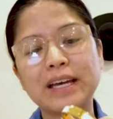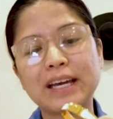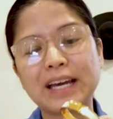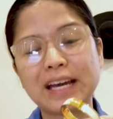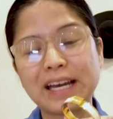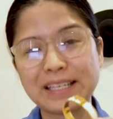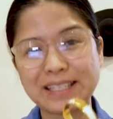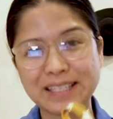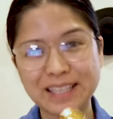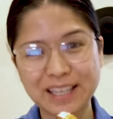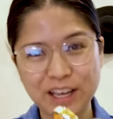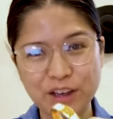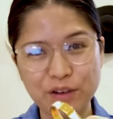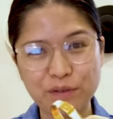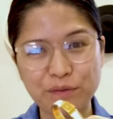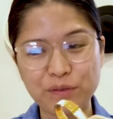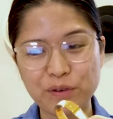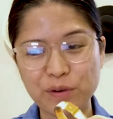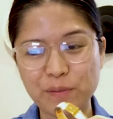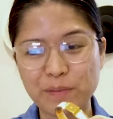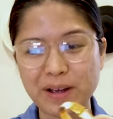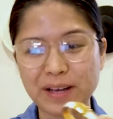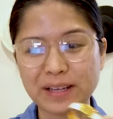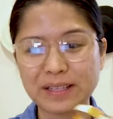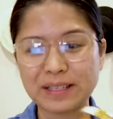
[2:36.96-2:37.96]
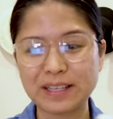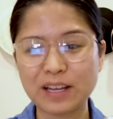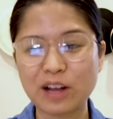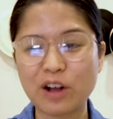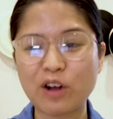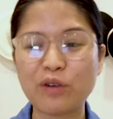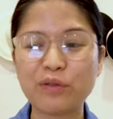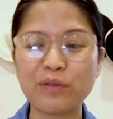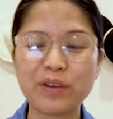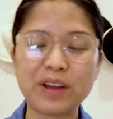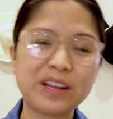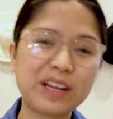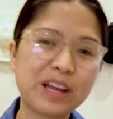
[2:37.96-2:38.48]
as a gift for
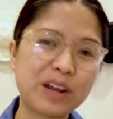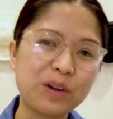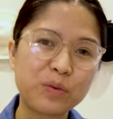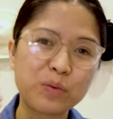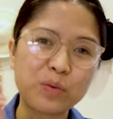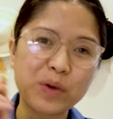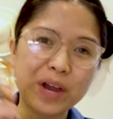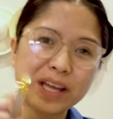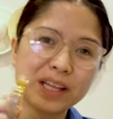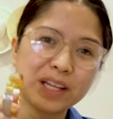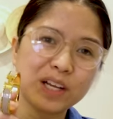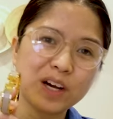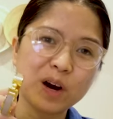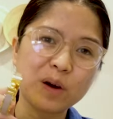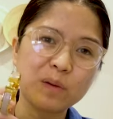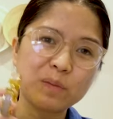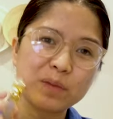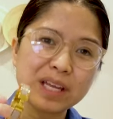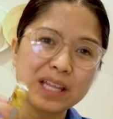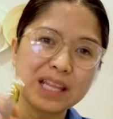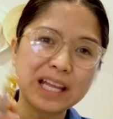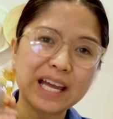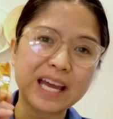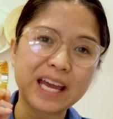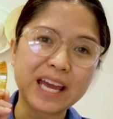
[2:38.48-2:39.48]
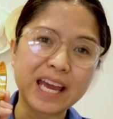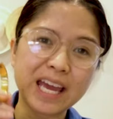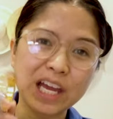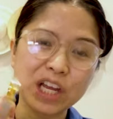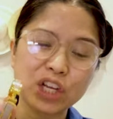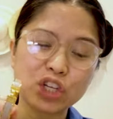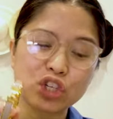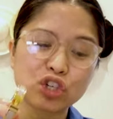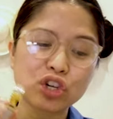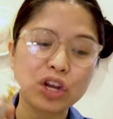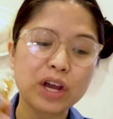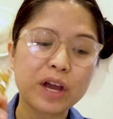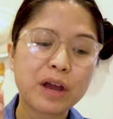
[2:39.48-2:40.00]
myself. And then Wade got me the
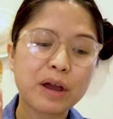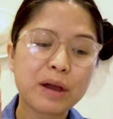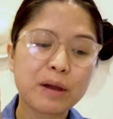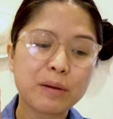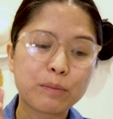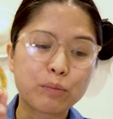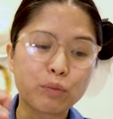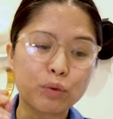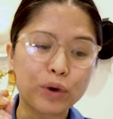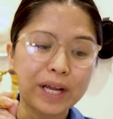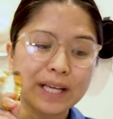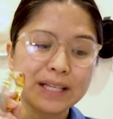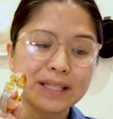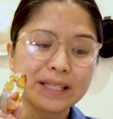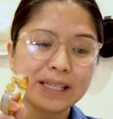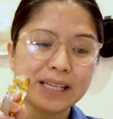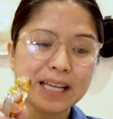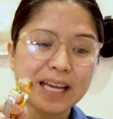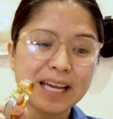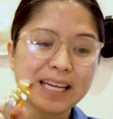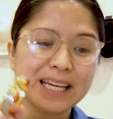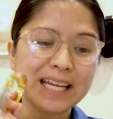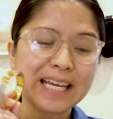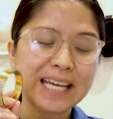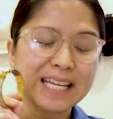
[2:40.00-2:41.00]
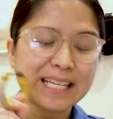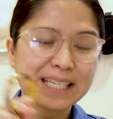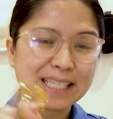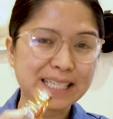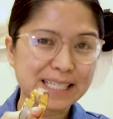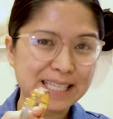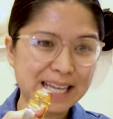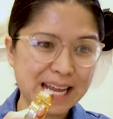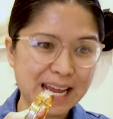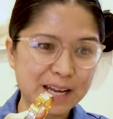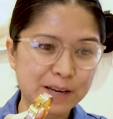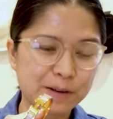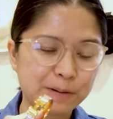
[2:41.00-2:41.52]
H bracelet
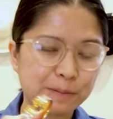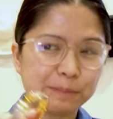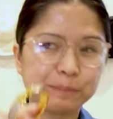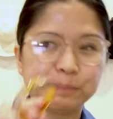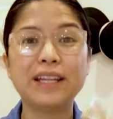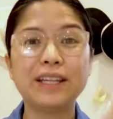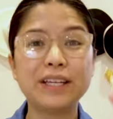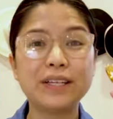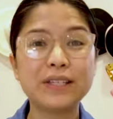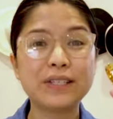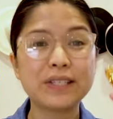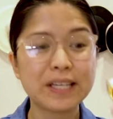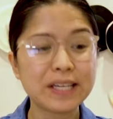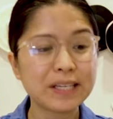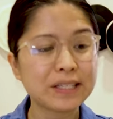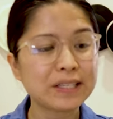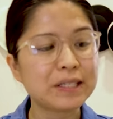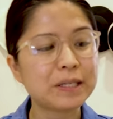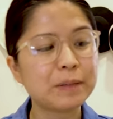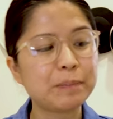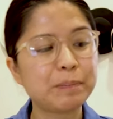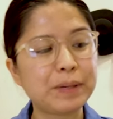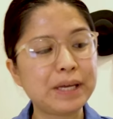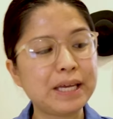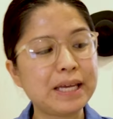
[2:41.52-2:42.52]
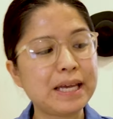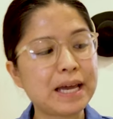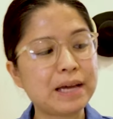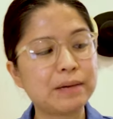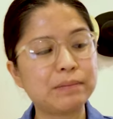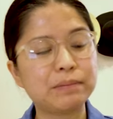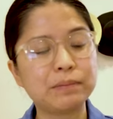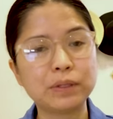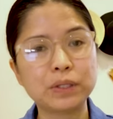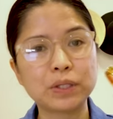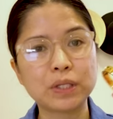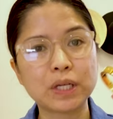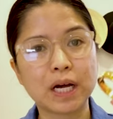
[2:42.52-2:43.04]
instead. This is the
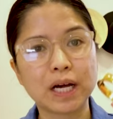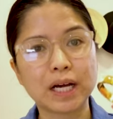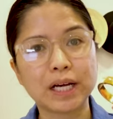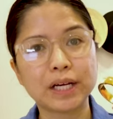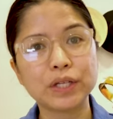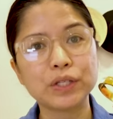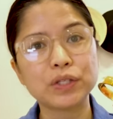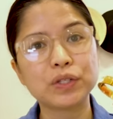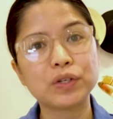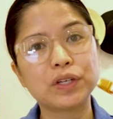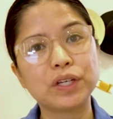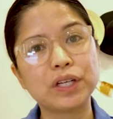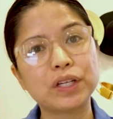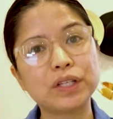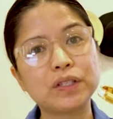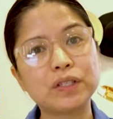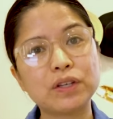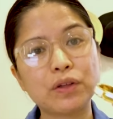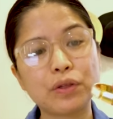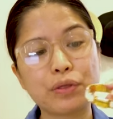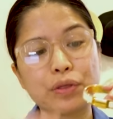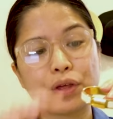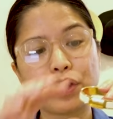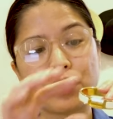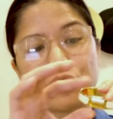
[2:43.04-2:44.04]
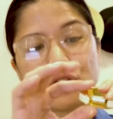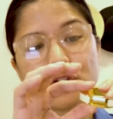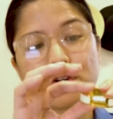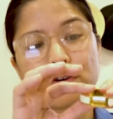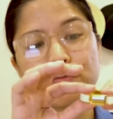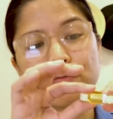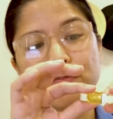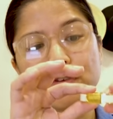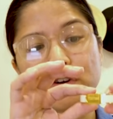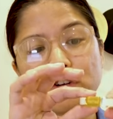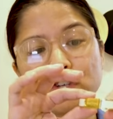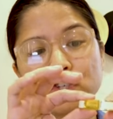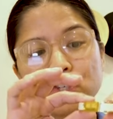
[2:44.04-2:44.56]
PM size. So it is the thinner
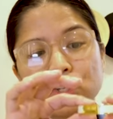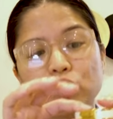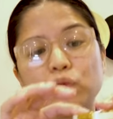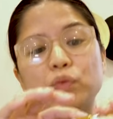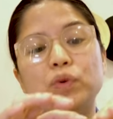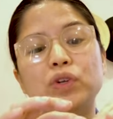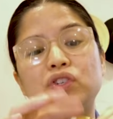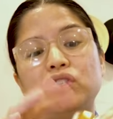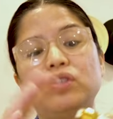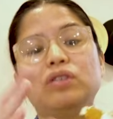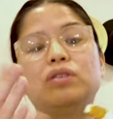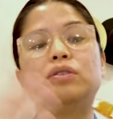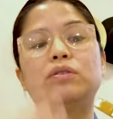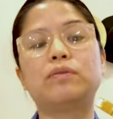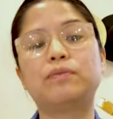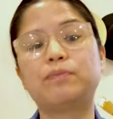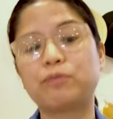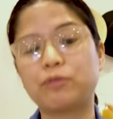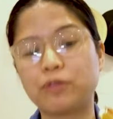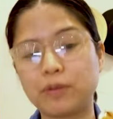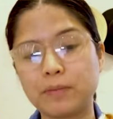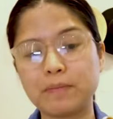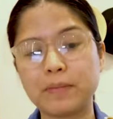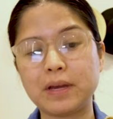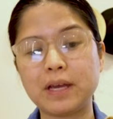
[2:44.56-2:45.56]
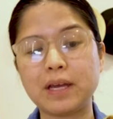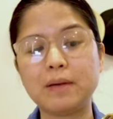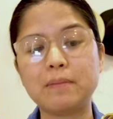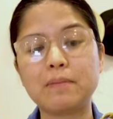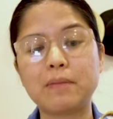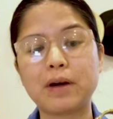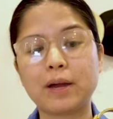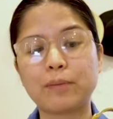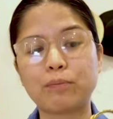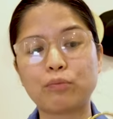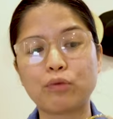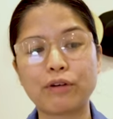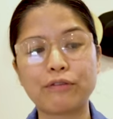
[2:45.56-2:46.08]
version, which is for me,
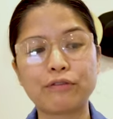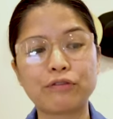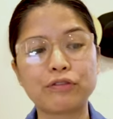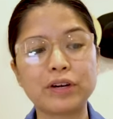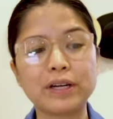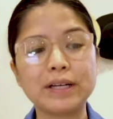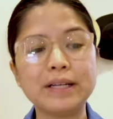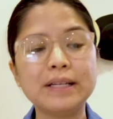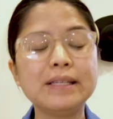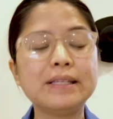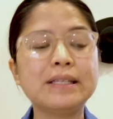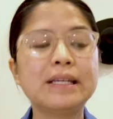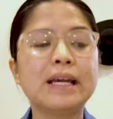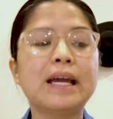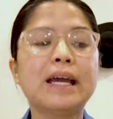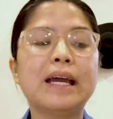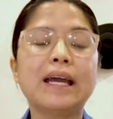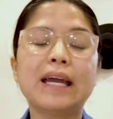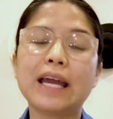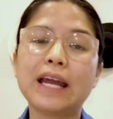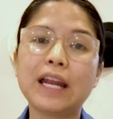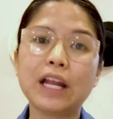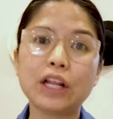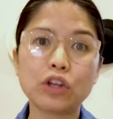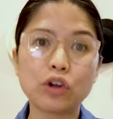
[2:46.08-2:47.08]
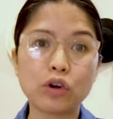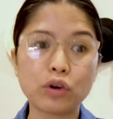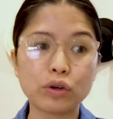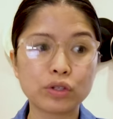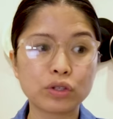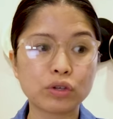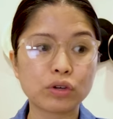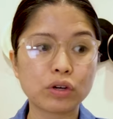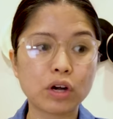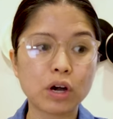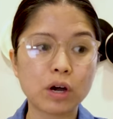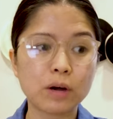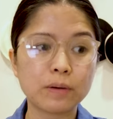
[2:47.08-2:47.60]
my preference. And it
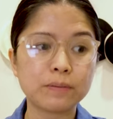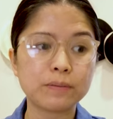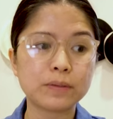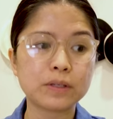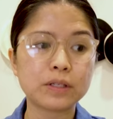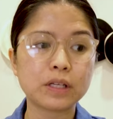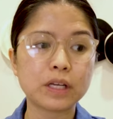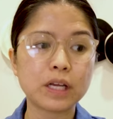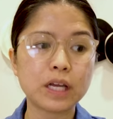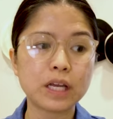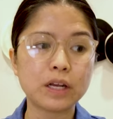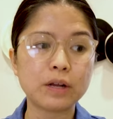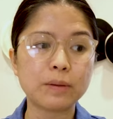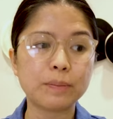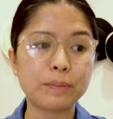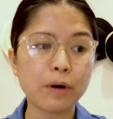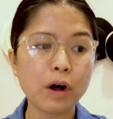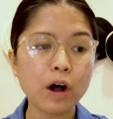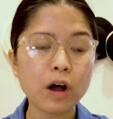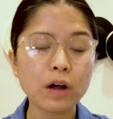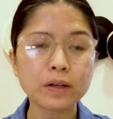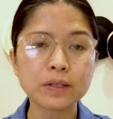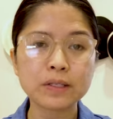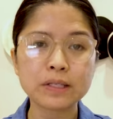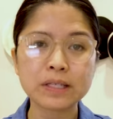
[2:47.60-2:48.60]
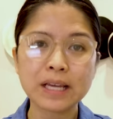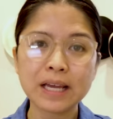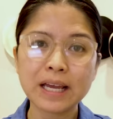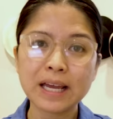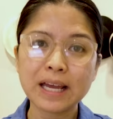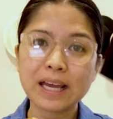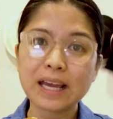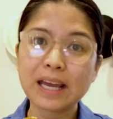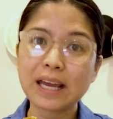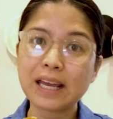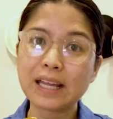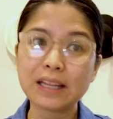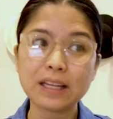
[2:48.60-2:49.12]
also comes in a box
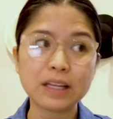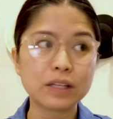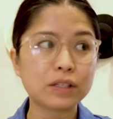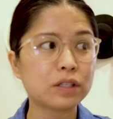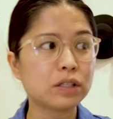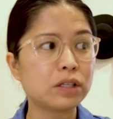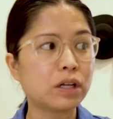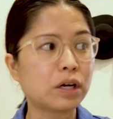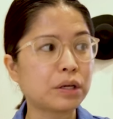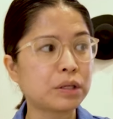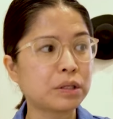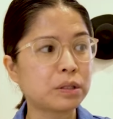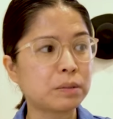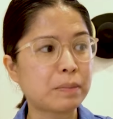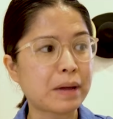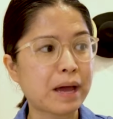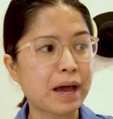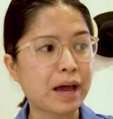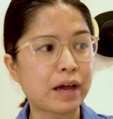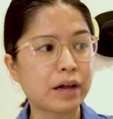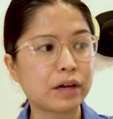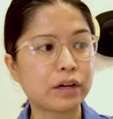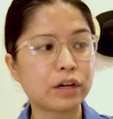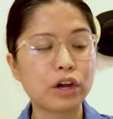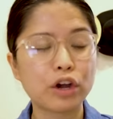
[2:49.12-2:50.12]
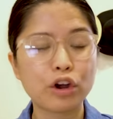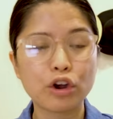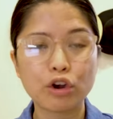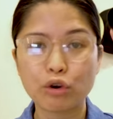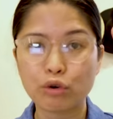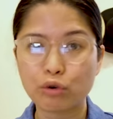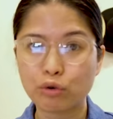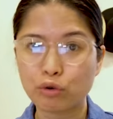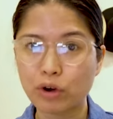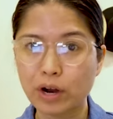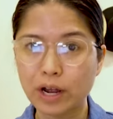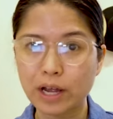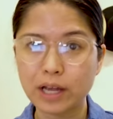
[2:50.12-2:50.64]
in this dust bag
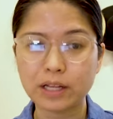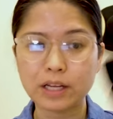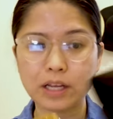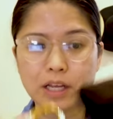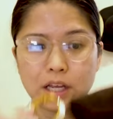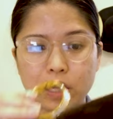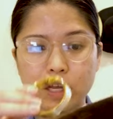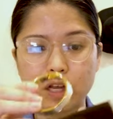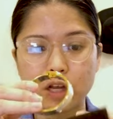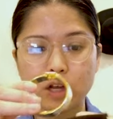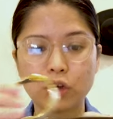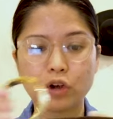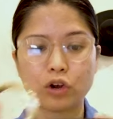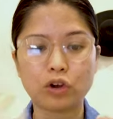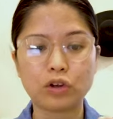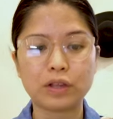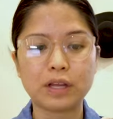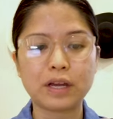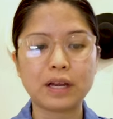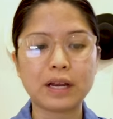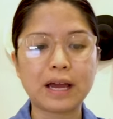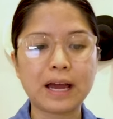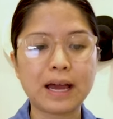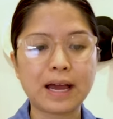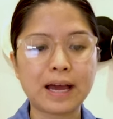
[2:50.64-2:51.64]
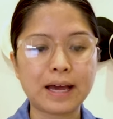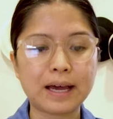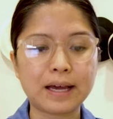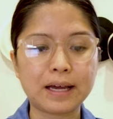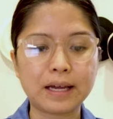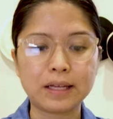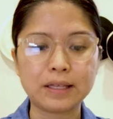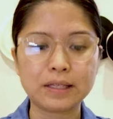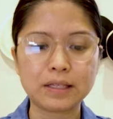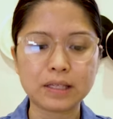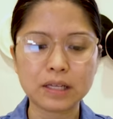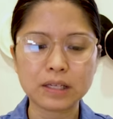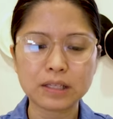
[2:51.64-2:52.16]
right here that
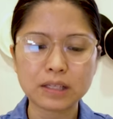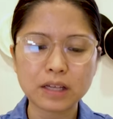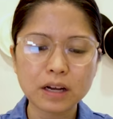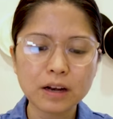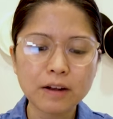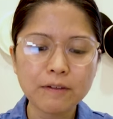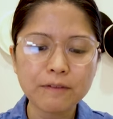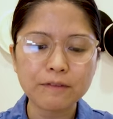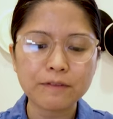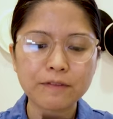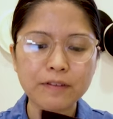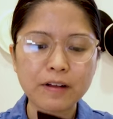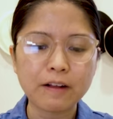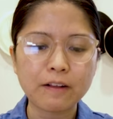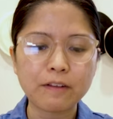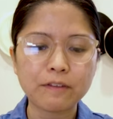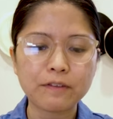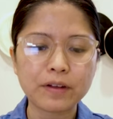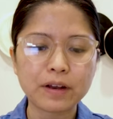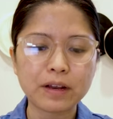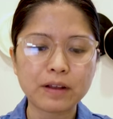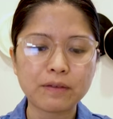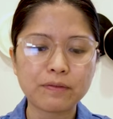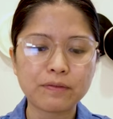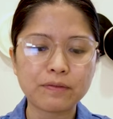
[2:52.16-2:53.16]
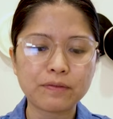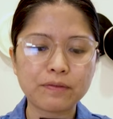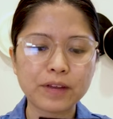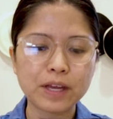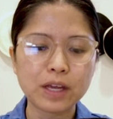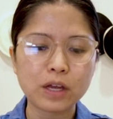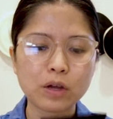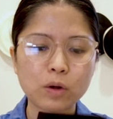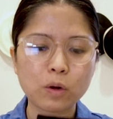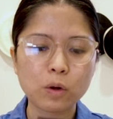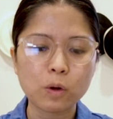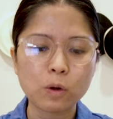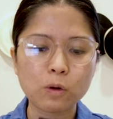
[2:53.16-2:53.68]
has, it's kind of velvety
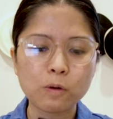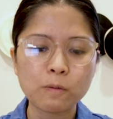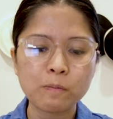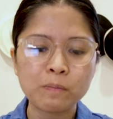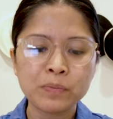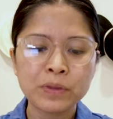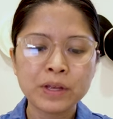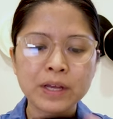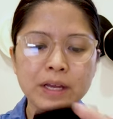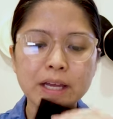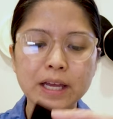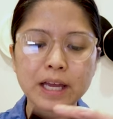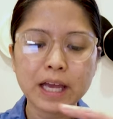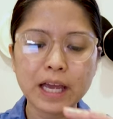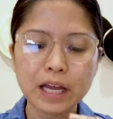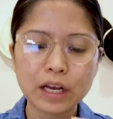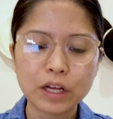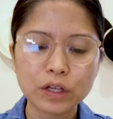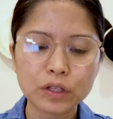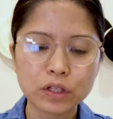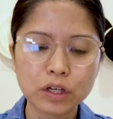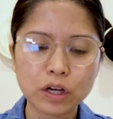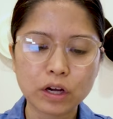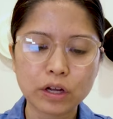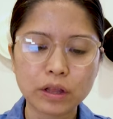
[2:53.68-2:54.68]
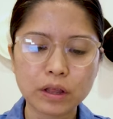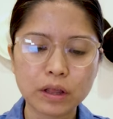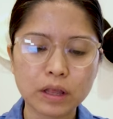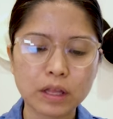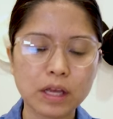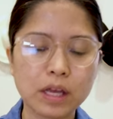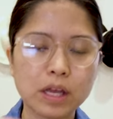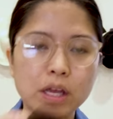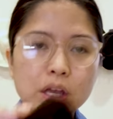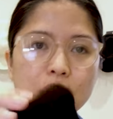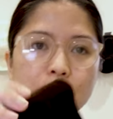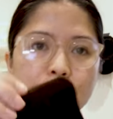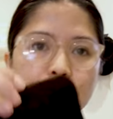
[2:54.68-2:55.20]
feel and it's got
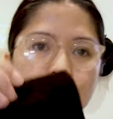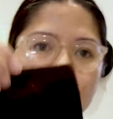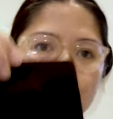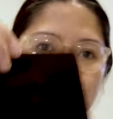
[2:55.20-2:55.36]
the